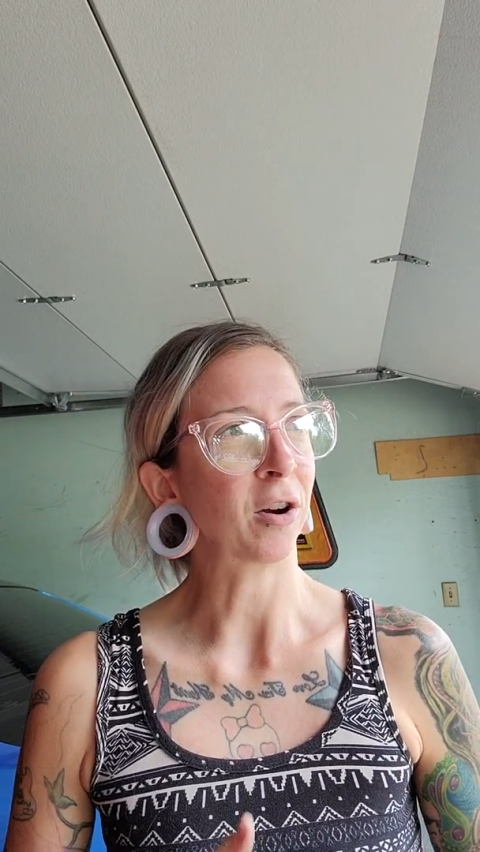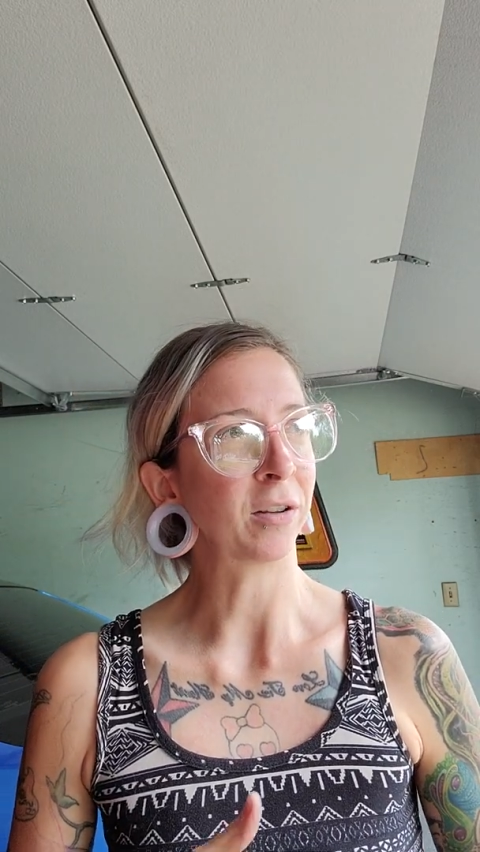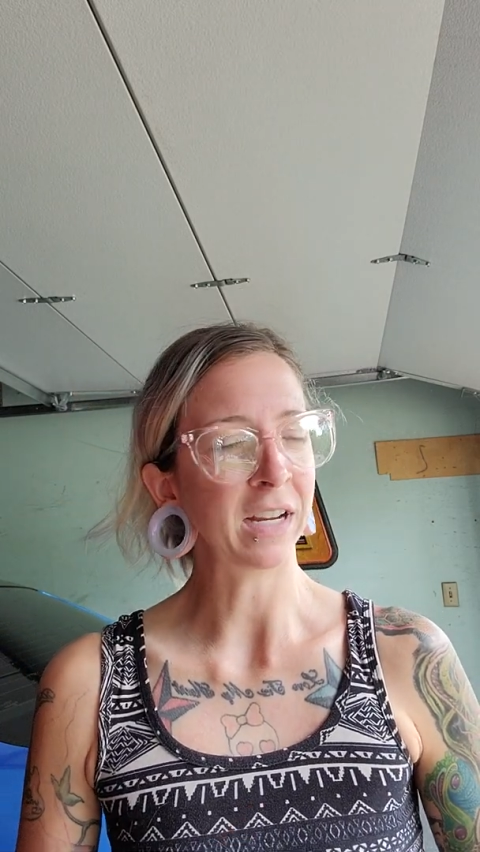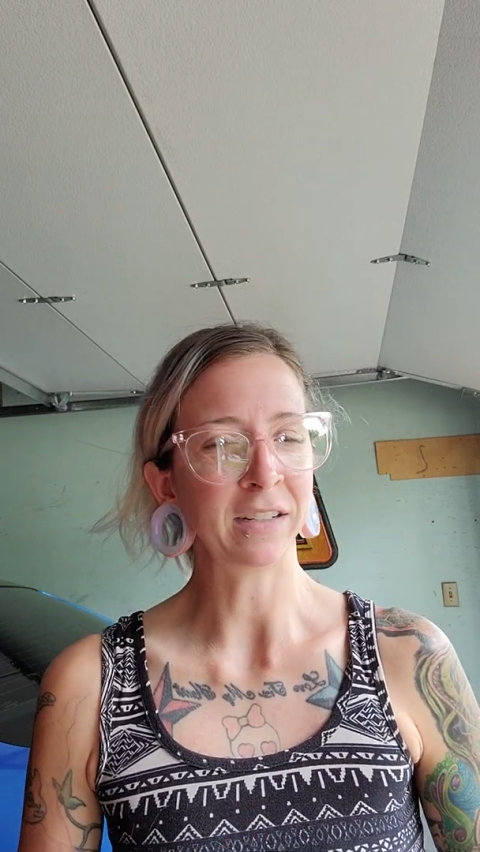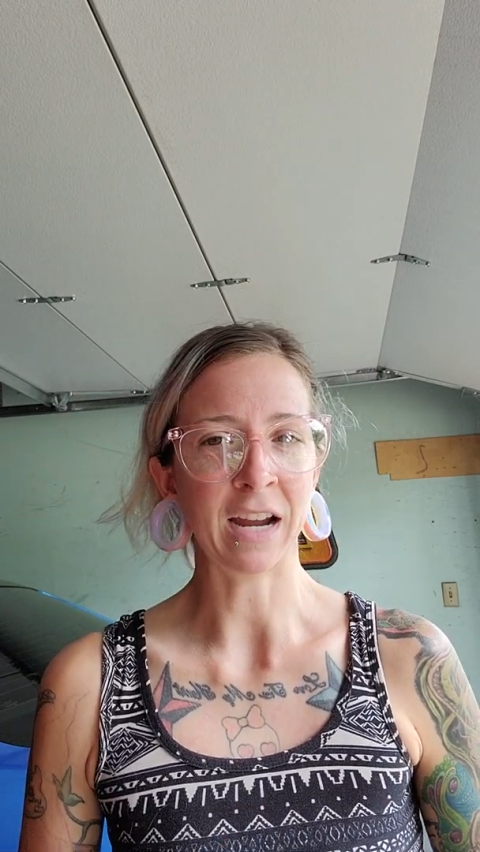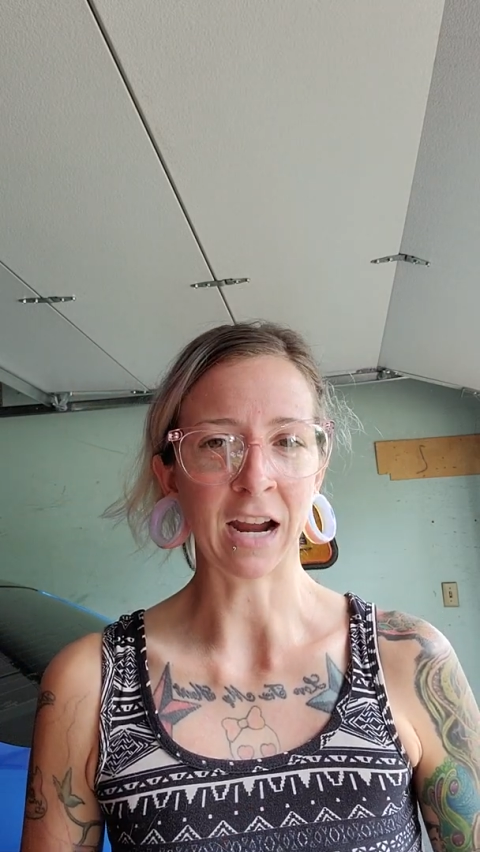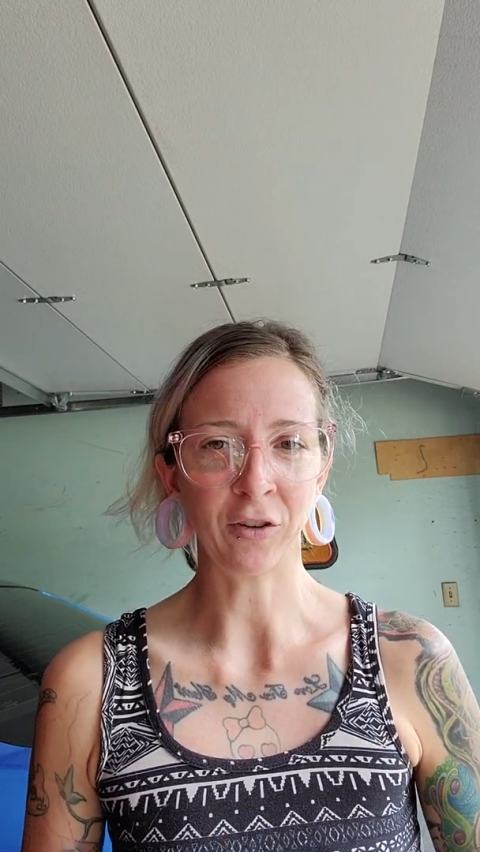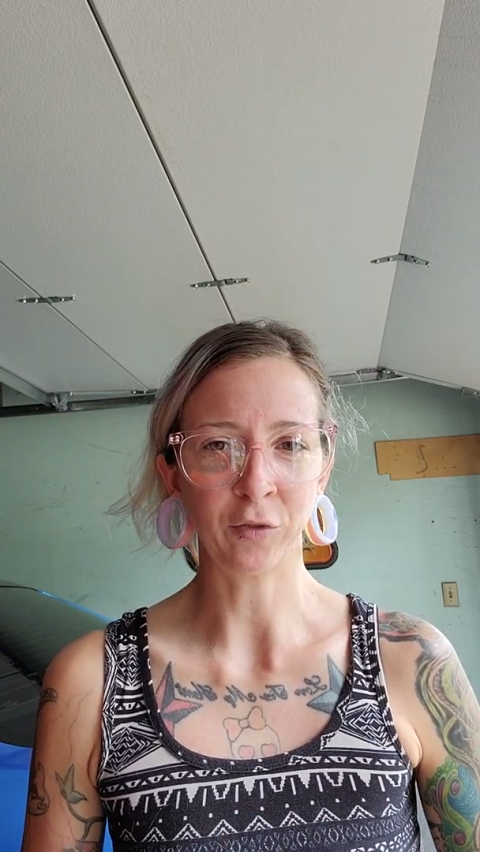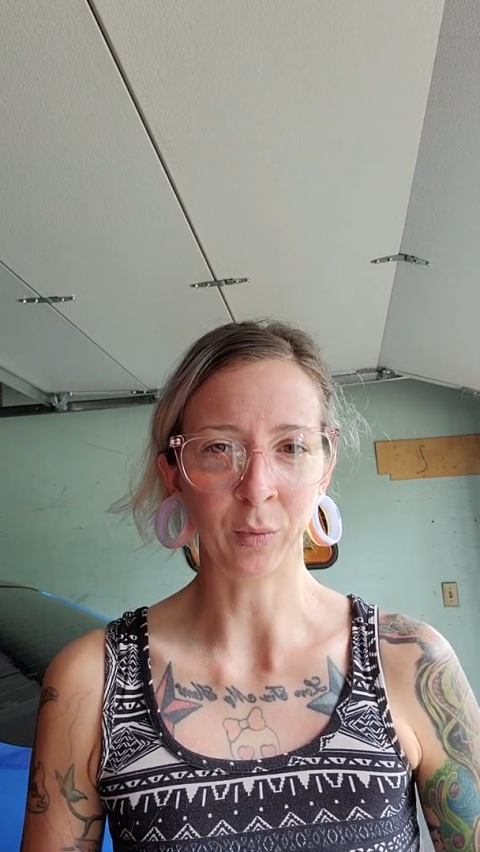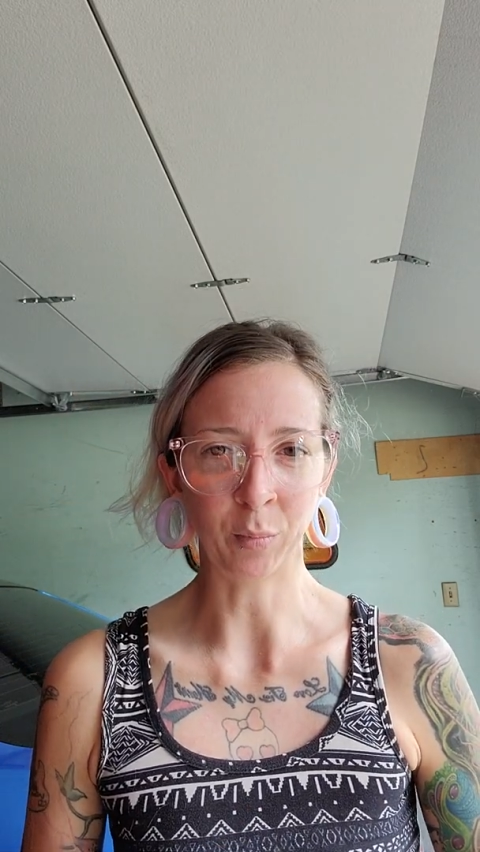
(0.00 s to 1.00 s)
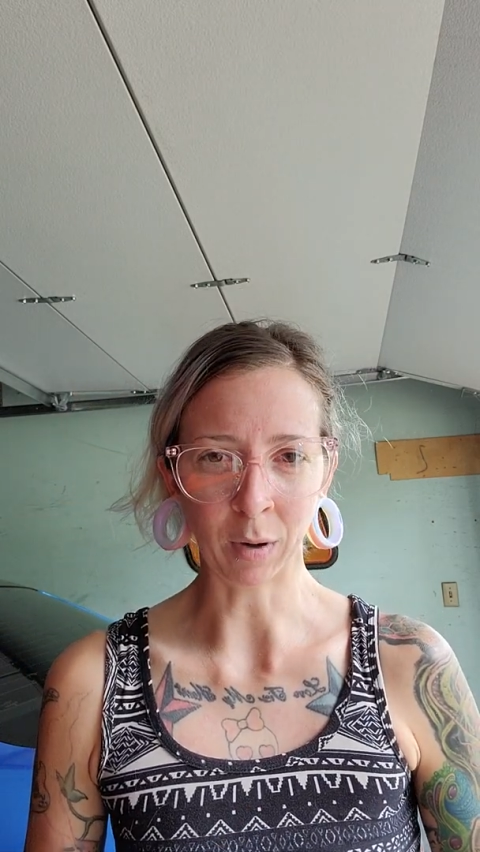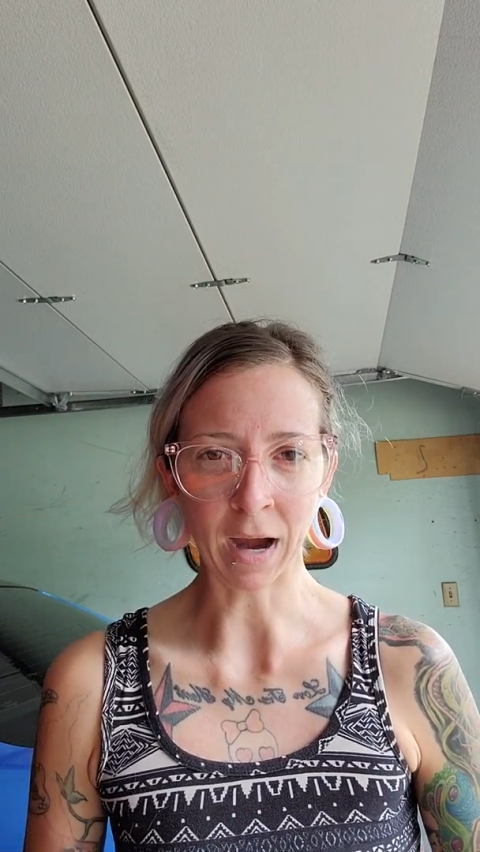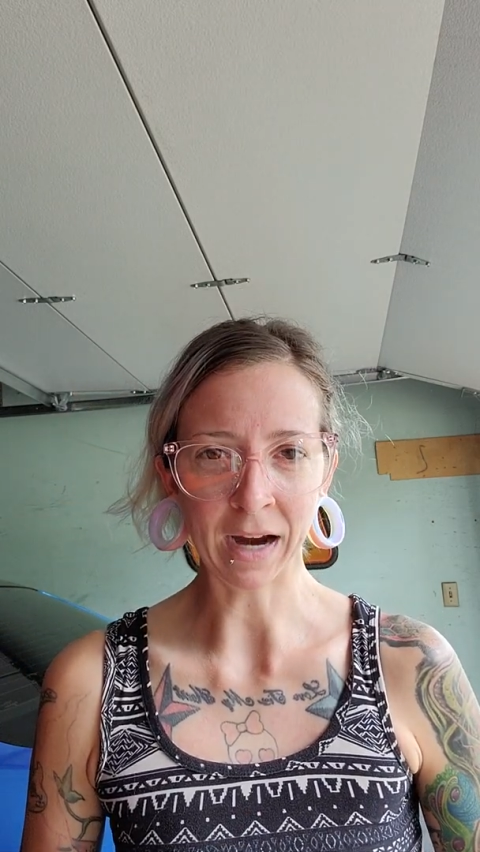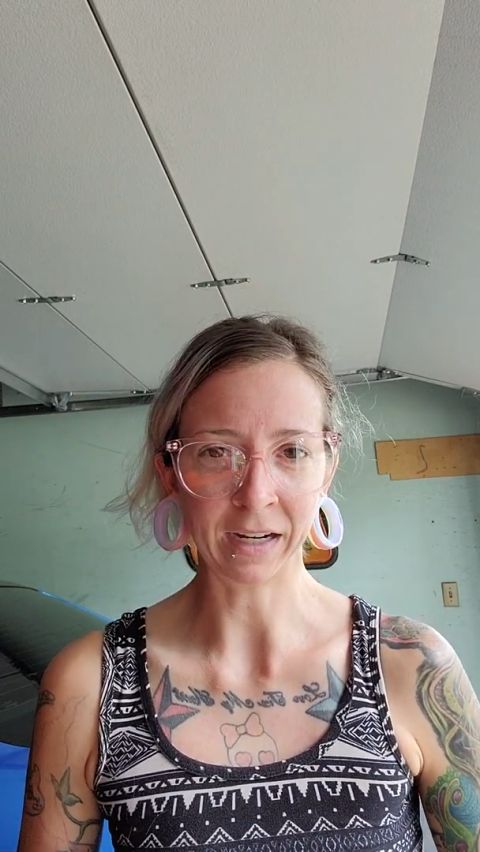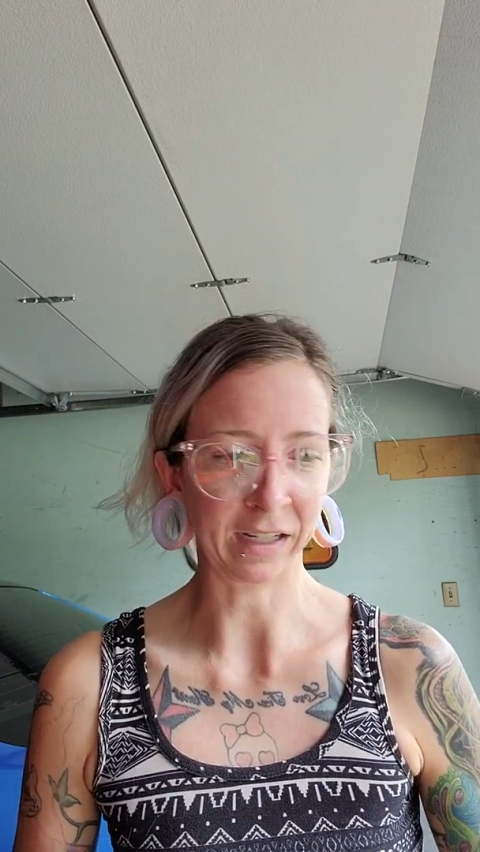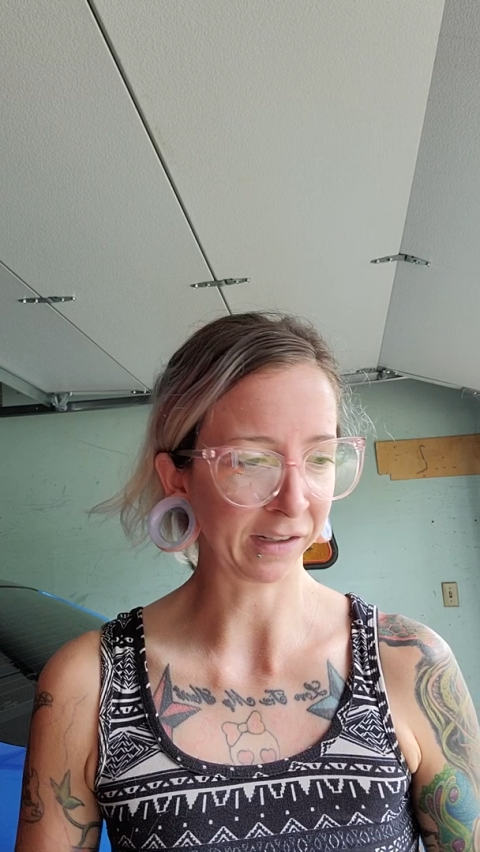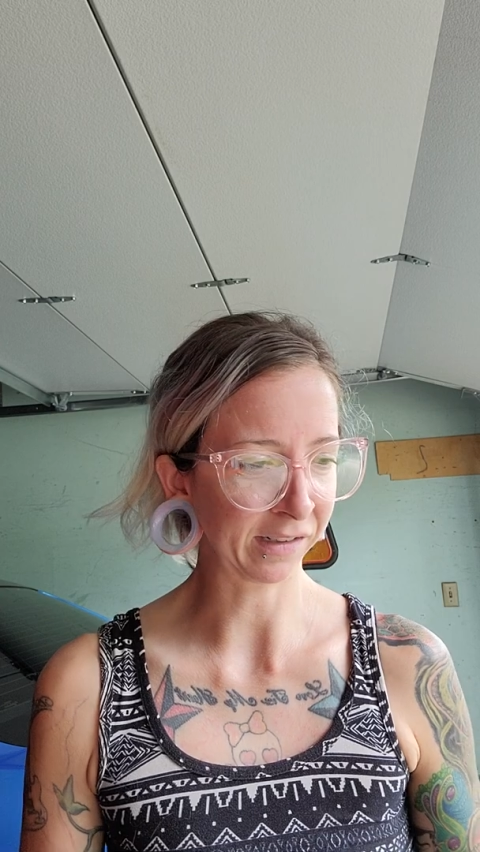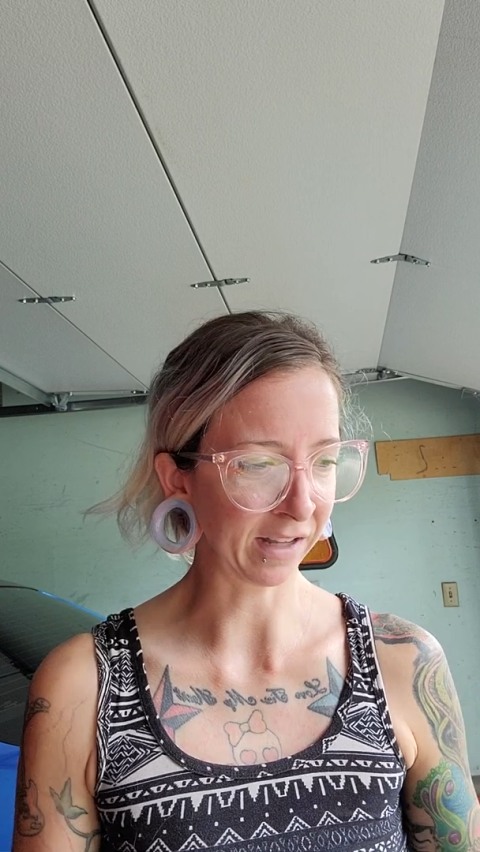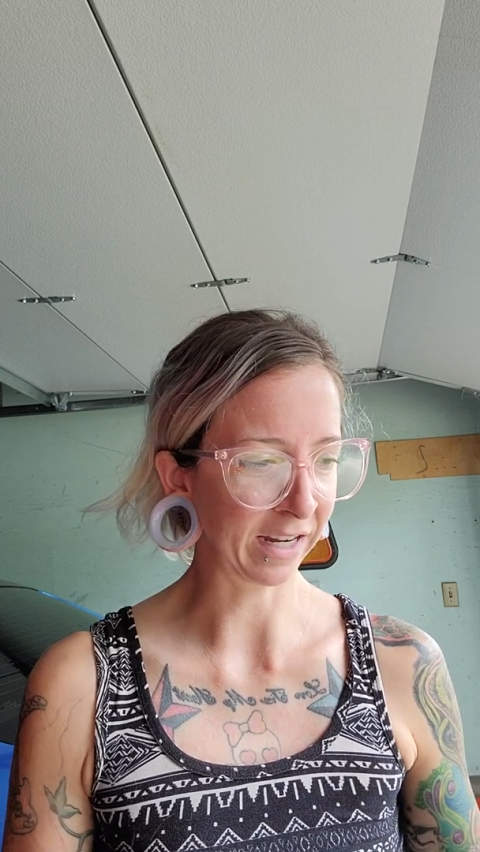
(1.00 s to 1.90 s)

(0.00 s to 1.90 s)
are they attached with brackets